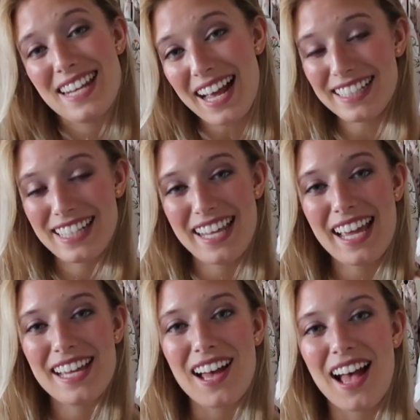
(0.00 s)
The next thing
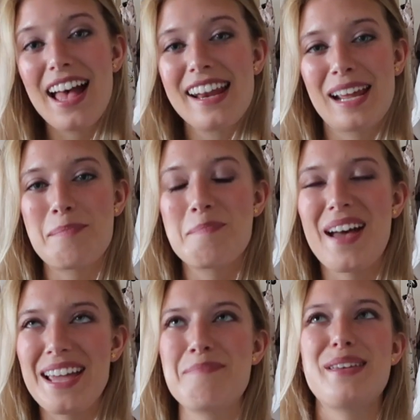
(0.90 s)
I got, and I
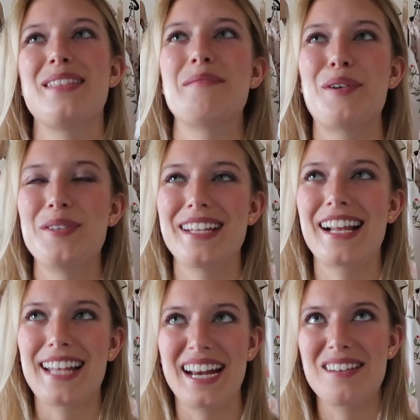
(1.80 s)
might be the most
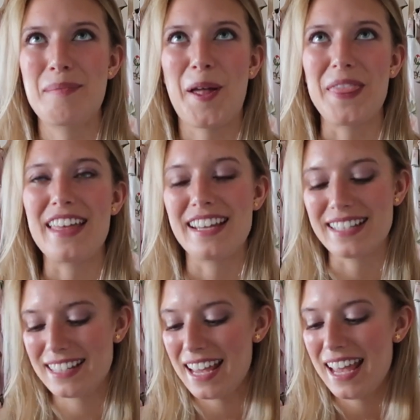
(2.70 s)
excited about
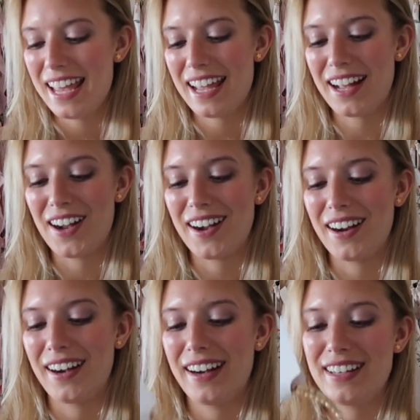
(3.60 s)
this,
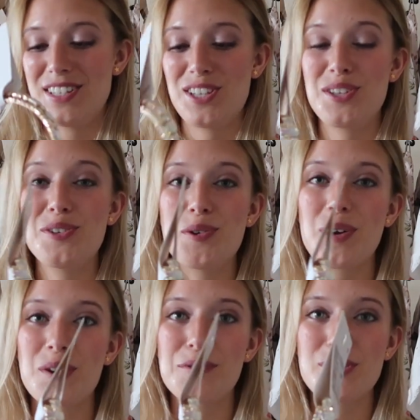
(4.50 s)
are
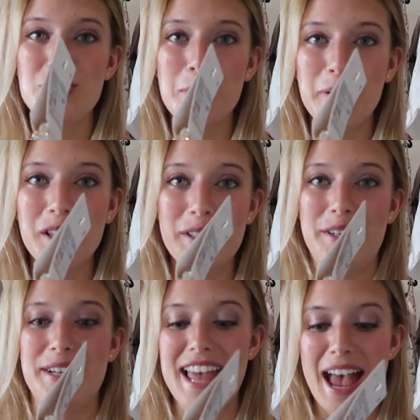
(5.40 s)
two super
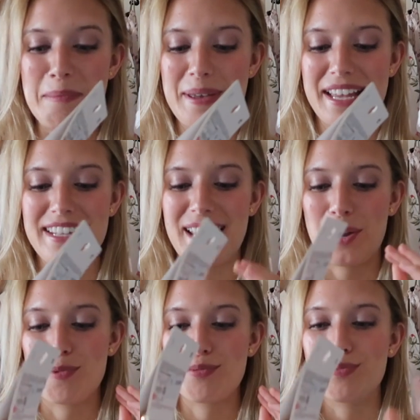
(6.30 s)
glittery headbands,
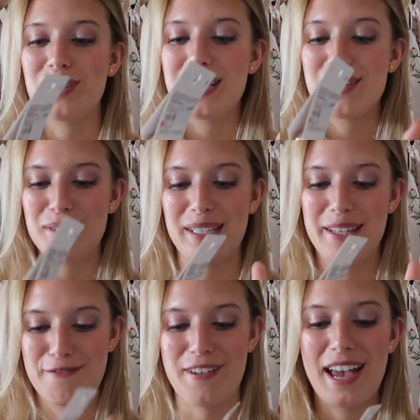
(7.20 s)
like really,
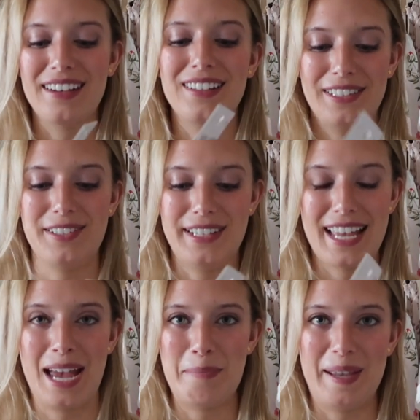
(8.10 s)
really fun
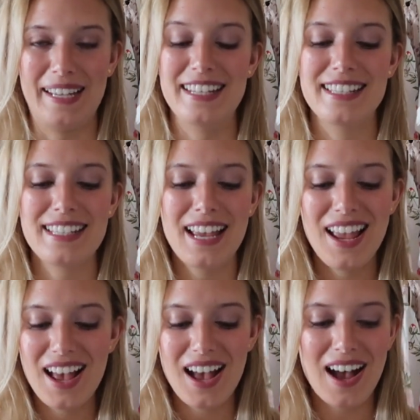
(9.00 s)
glittery headbands.
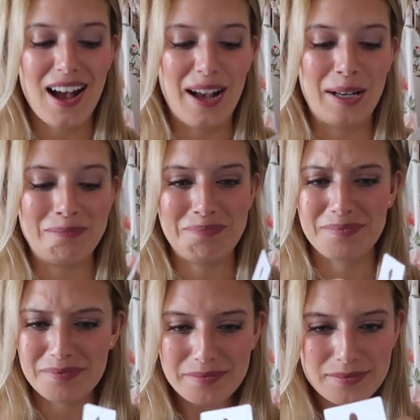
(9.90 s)

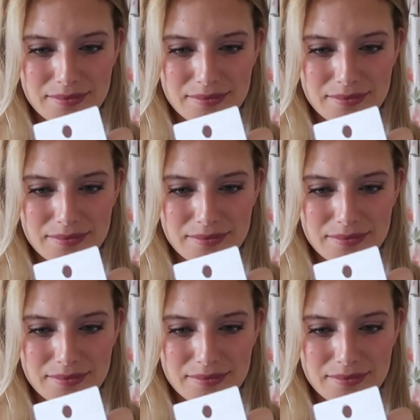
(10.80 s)
Um,